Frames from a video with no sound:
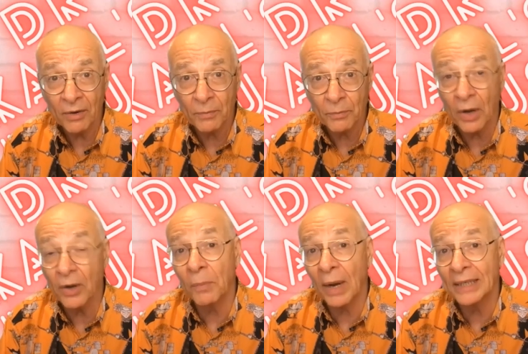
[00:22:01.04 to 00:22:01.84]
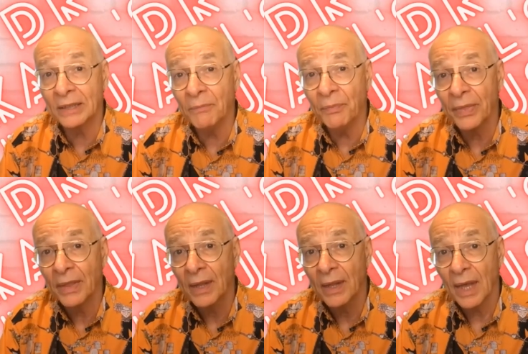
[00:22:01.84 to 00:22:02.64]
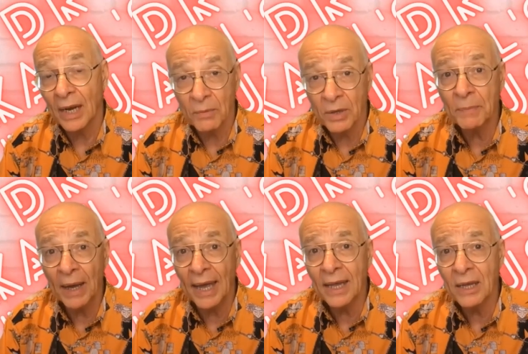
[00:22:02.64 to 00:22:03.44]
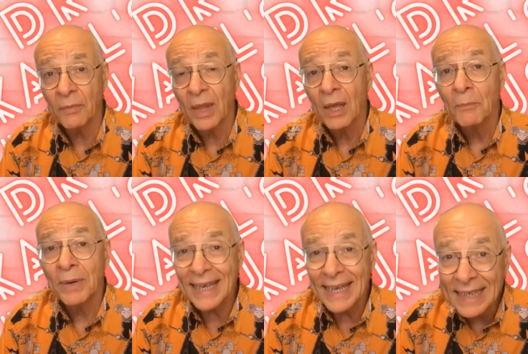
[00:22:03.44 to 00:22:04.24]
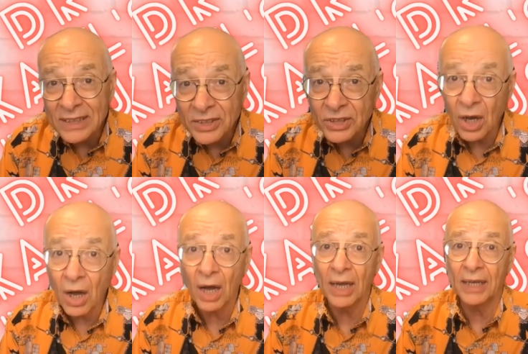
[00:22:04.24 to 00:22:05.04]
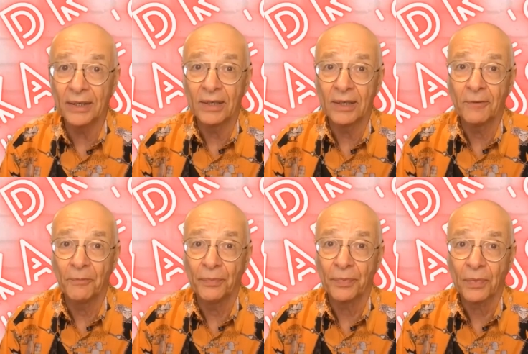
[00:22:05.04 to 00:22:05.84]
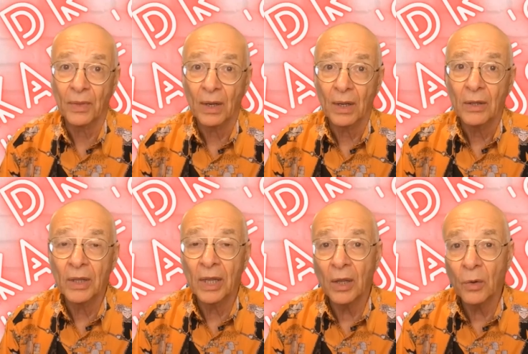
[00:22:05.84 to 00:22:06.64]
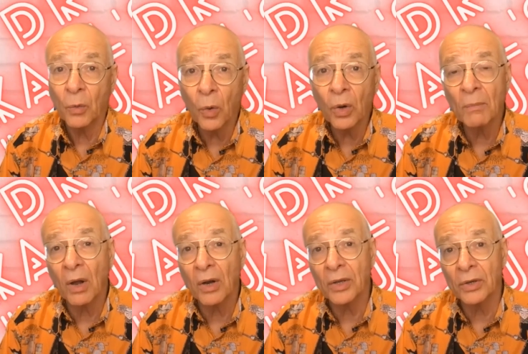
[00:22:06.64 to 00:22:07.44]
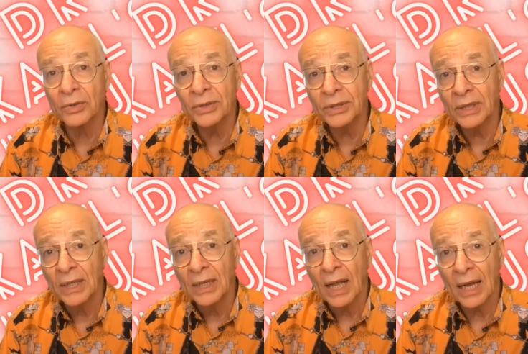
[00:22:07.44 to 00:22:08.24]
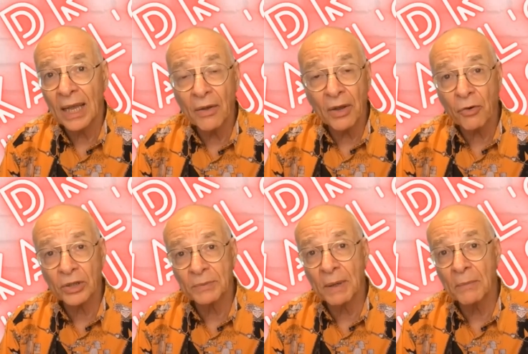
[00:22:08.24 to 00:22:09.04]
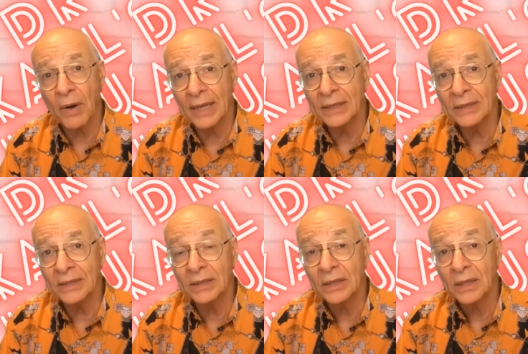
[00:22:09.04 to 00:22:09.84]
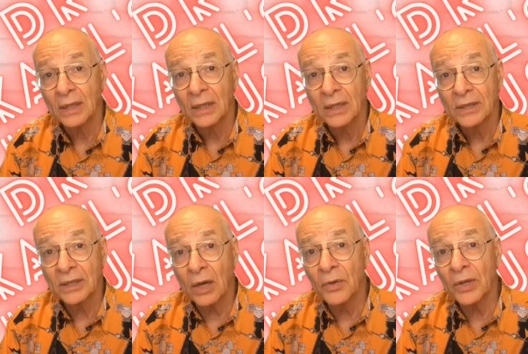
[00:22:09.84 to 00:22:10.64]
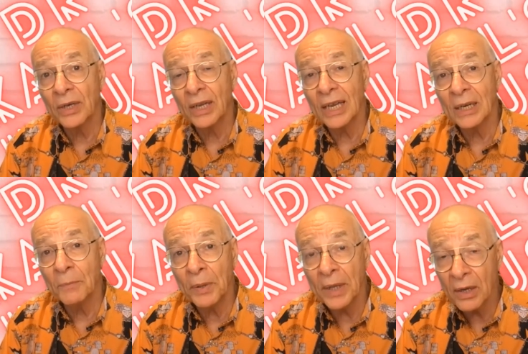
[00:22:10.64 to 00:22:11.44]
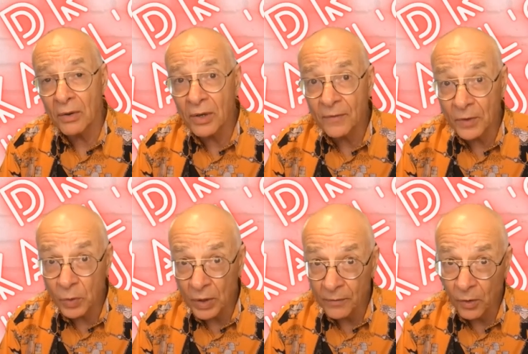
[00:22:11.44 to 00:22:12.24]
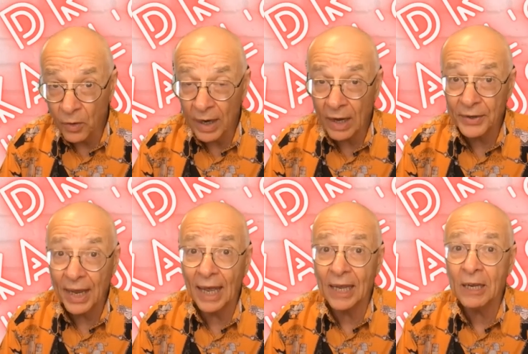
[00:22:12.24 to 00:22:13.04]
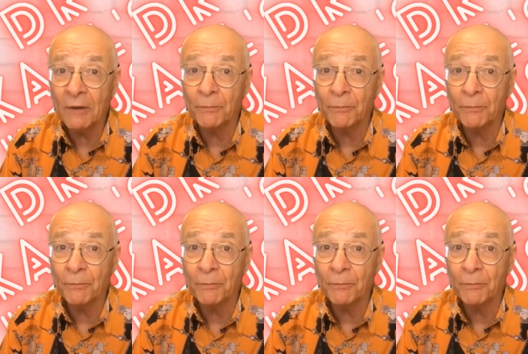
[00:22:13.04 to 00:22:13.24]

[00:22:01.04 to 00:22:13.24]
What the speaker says: and protoplasm and a meat bag, but inside, the water molecules are going across membranes so that in the period of a 24-hour day,